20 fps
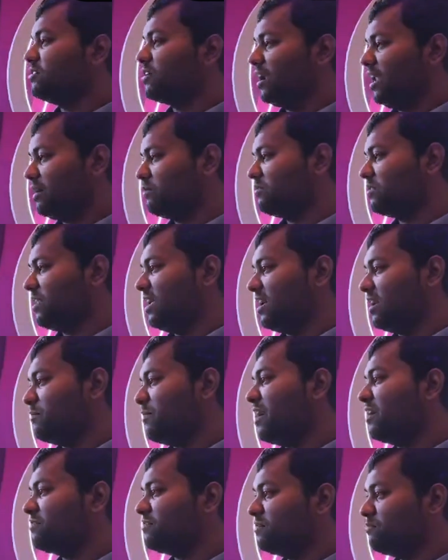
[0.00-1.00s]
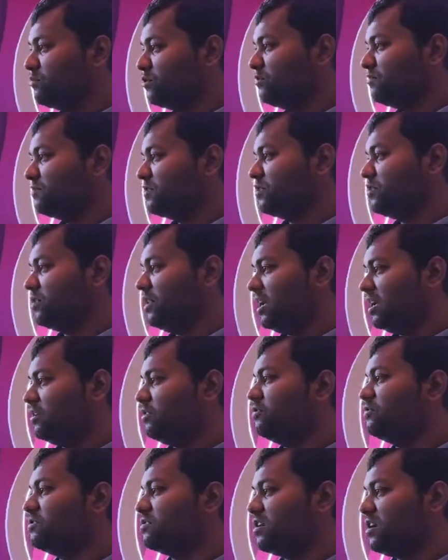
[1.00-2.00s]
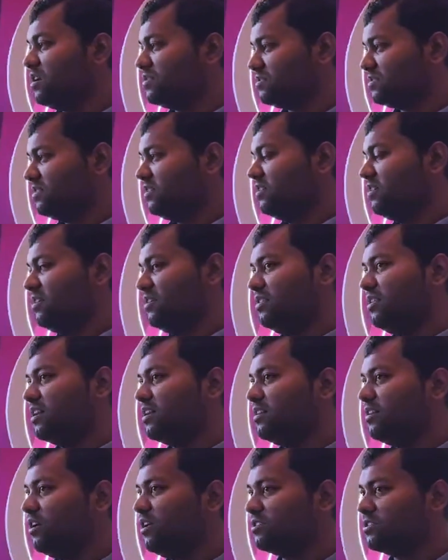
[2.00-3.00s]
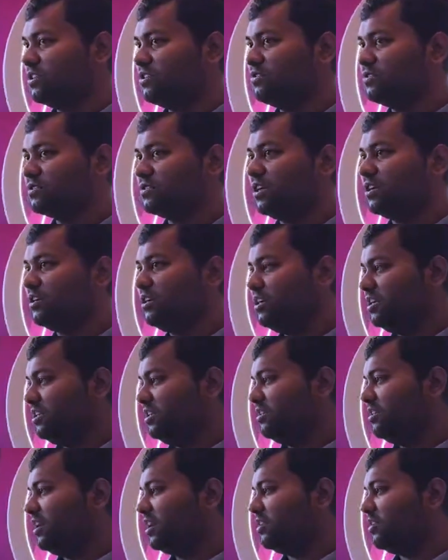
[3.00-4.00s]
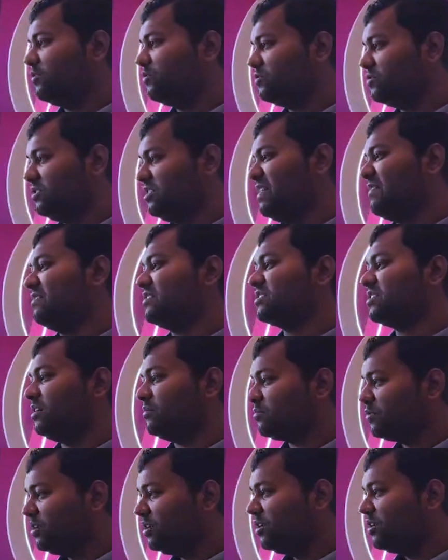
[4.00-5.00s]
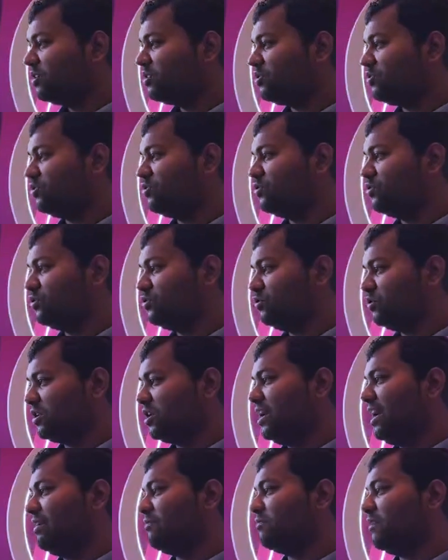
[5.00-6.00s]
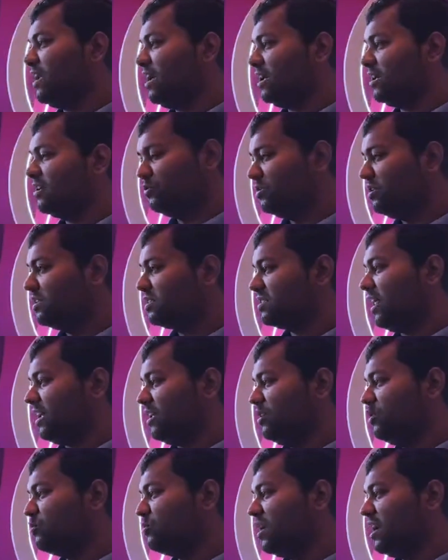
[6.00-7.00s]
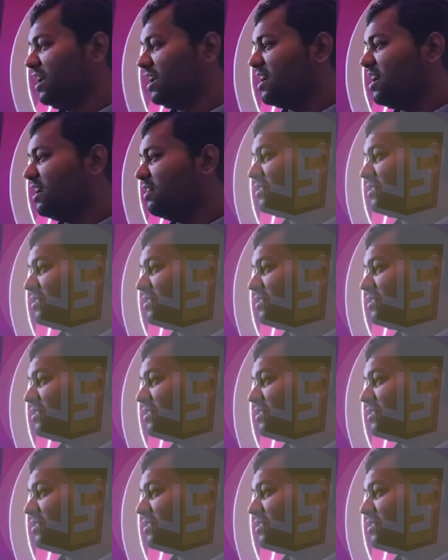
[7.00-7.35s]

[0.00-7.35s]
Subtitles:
the language like apart from Move, so they can use Rust, they can also use Solidity, they can use JavaScript to kind of like do this like UI kind